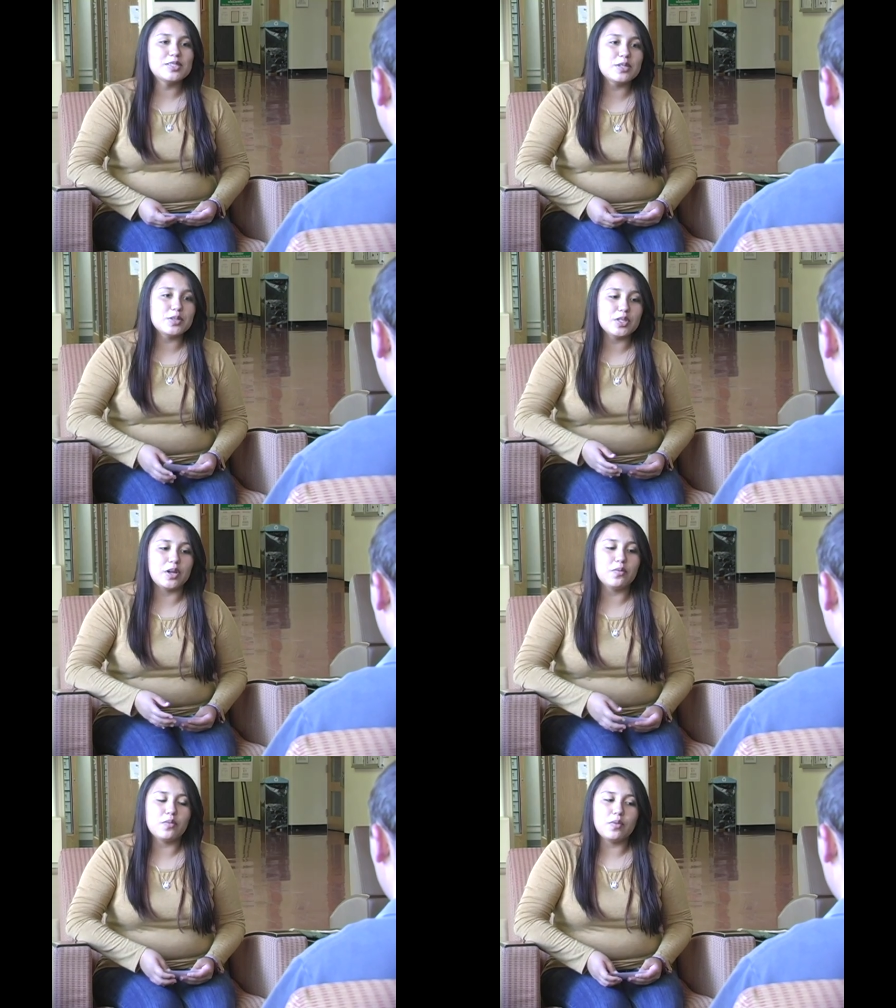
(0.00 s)
So
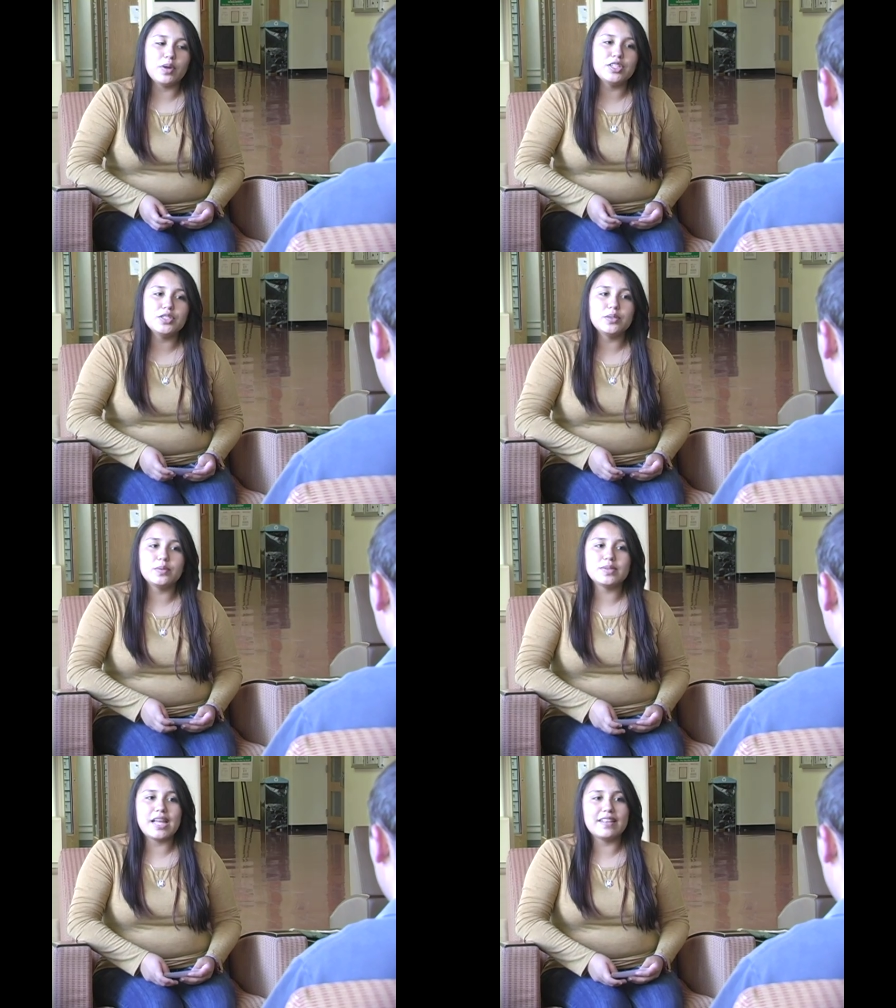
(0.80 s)
Sean, why don't
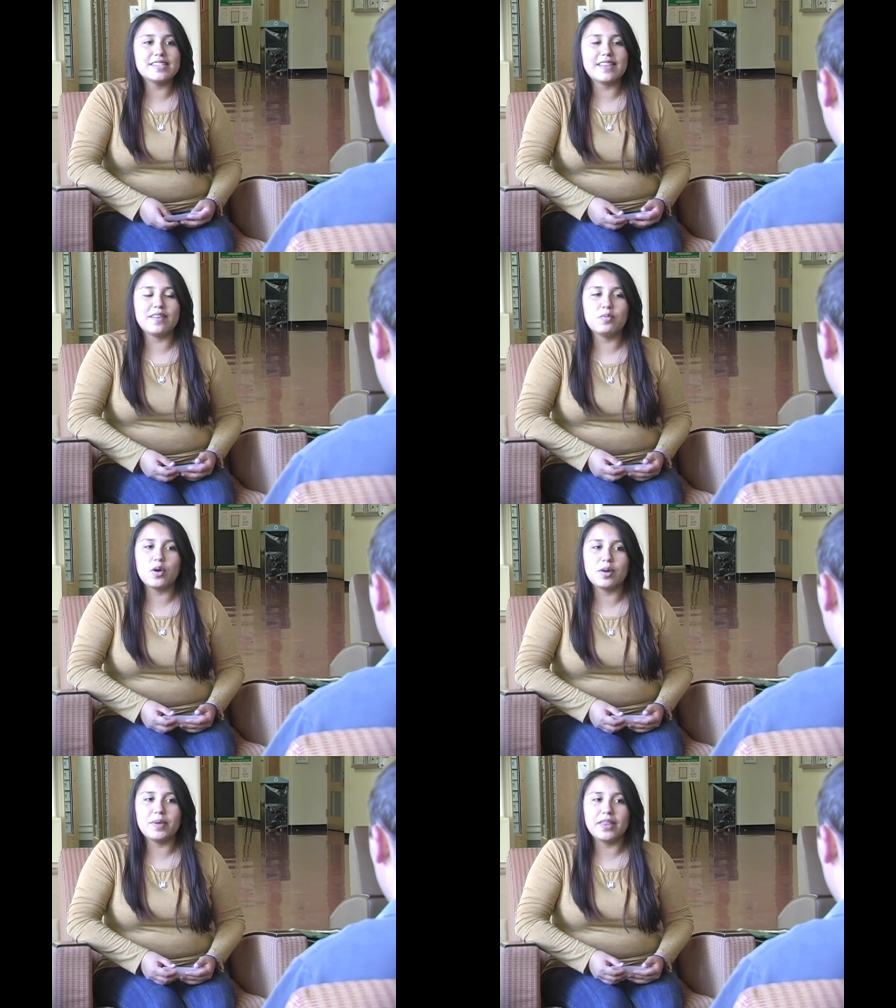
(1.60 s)
you tell us a little
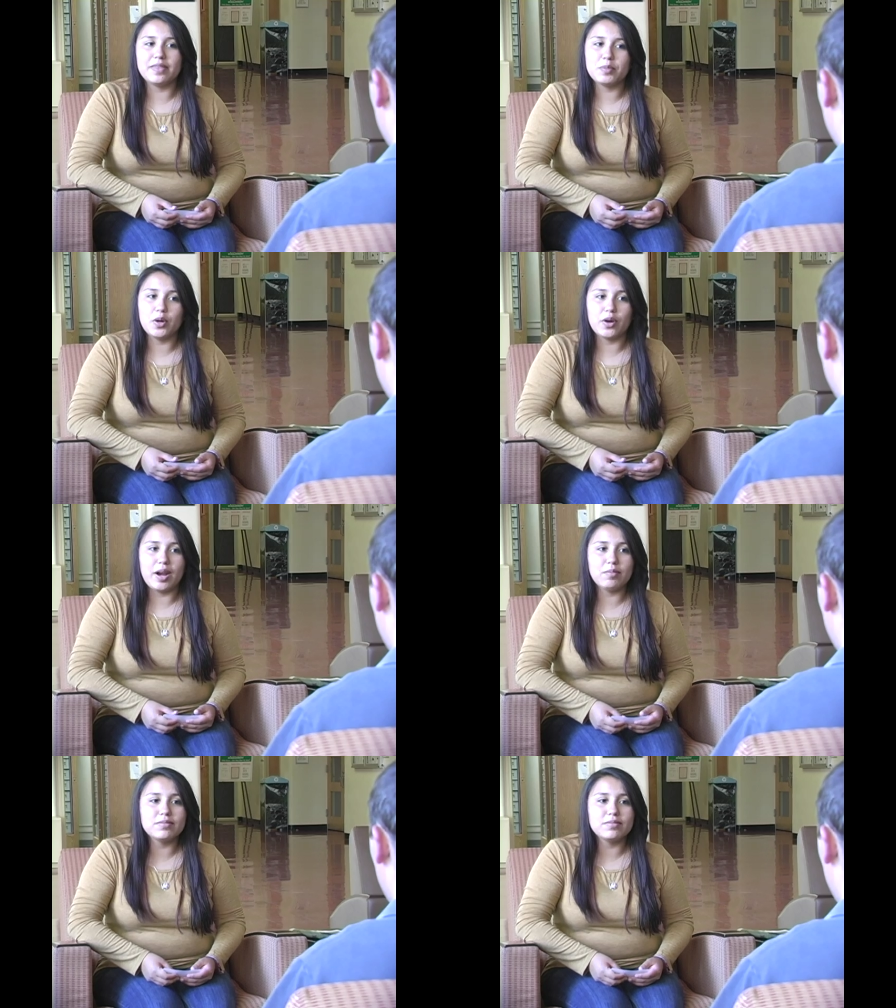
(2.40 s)
more about the program?